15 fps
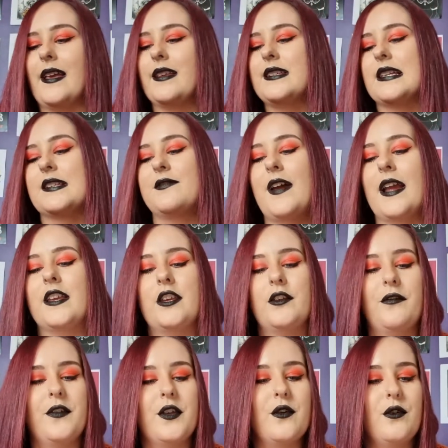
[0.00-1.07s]
it says, thank you
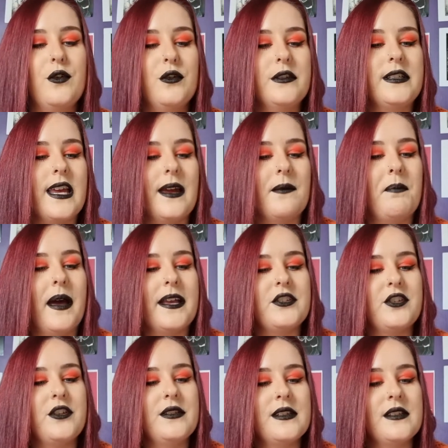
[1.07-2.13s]
for your order. By
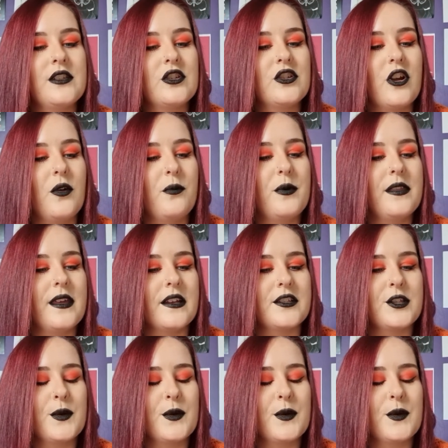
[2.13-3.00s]
choosing to shop with us,